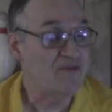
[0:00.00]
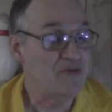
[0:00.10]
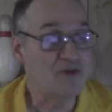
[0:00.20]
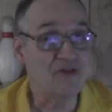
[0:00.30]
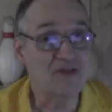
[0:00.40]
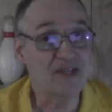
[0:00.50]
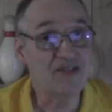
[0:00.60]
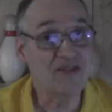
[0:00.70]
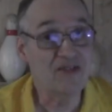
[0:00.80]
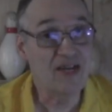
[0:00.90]
have 4 or
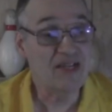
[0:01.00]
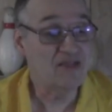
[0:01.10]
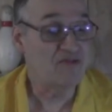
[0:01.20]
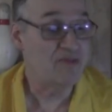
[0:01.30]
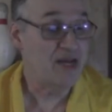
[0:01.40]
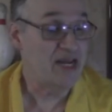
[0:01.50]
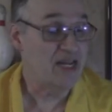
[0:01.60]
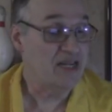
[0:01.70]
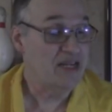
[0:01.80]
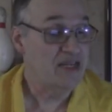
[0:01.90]
6 shots
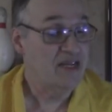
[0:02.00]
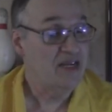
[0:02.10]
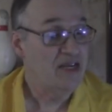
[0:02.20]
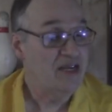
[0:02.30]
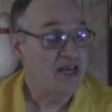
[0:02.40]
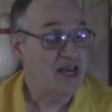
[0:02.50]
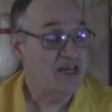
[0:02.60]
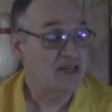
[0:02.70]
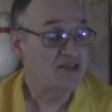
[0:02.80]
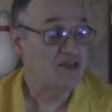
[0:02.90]
remaining, and
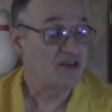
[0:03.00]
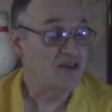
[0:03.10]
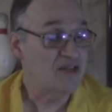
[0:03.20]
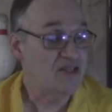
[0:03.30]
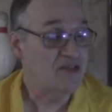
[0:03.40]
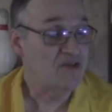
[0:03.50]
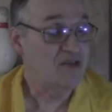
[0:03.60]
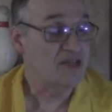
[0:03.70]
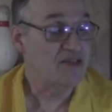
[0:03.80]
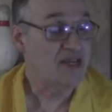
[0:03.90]
it doesn't cost you
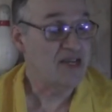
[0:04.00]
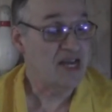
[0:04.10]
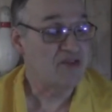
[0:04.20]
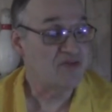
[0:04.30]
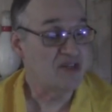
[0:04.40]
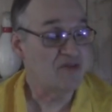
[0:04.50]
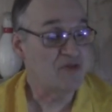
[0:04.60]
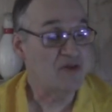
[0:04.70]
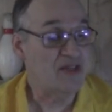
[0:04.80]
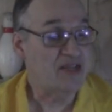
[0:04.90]
a cent extra to
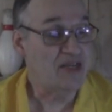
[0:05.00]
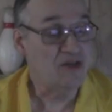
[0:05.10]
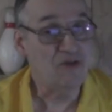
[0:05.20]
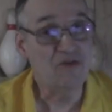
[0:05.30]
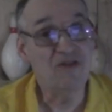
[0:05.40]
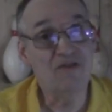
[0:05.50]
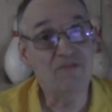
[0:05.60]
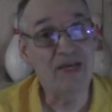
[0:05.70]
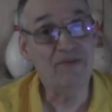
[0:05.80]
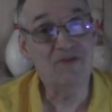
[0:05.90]
roll in the News
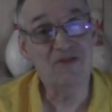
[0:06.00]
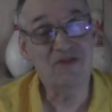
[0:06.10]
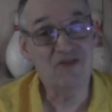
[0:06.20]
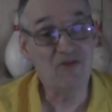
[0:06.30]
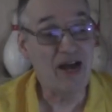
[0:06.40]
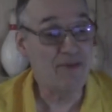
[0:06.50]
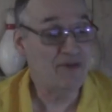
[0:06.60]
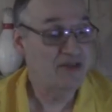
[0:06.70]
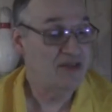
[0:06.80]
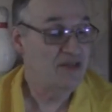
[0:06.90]
People's Scrap.
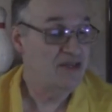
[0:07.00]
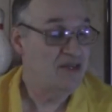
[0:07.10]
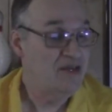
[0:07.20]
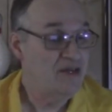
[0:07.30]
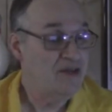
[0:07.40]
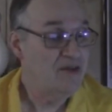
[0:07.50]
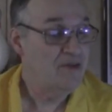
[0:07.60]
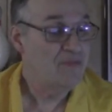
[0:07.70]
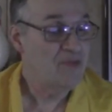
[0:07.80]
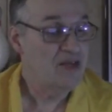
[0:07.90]

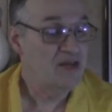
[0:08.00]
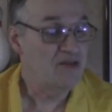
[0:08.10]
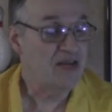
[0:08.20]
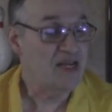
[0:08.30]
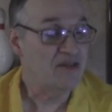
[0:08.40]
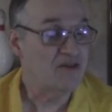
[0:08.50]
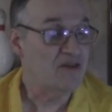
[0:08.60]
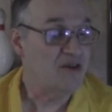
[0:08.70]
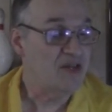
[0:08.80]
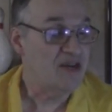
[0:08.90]
To
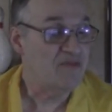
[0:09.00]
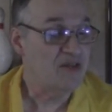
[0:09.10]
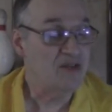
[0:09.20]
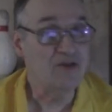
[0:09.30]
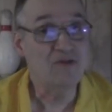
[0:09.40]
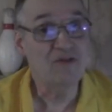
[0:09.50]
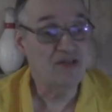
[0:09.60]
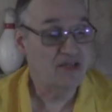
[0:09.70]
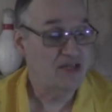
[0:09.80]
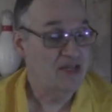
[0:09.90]
enter, all you have to do
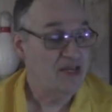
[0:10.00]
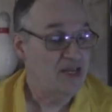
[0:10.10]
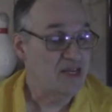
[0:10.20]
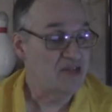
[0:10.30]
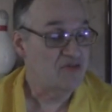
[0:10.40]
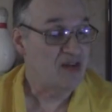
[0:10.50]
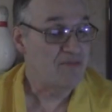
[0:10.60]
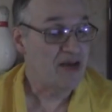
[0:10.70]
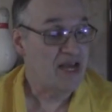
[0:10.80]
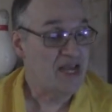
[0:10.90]
is
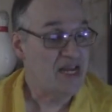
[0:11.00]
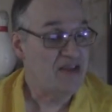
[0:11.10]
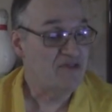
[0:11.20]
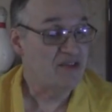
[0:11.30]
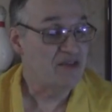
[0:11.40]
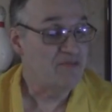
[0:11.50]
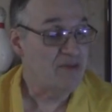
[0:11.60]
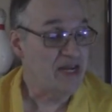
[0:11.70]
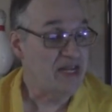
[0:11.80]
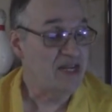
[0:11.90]
drop by any of the
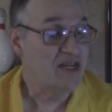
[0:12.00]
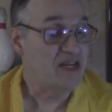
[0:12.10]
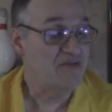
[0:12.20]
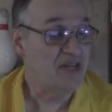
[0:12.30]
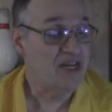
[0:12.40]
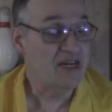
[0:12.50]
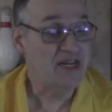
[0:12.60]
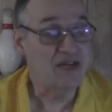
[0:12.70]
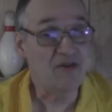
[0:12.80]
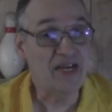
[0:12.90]
many
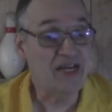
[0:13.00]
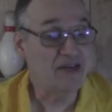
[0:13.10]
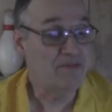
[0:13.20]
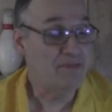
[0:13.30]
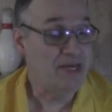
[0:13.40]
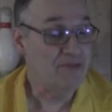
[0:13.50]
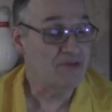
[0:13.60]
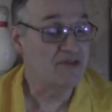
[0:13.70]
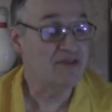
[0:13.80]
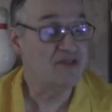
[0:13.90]
conveniently located
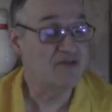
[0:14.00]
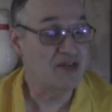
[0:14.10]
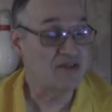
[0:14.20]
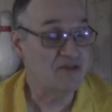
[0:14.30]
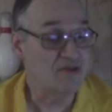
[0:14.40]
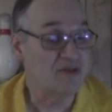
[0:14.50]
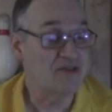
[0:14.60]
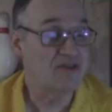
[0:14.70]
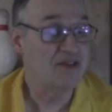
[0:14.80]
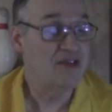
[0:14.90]
People's
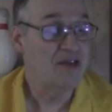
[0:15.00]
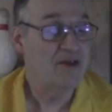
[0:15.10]
drugstores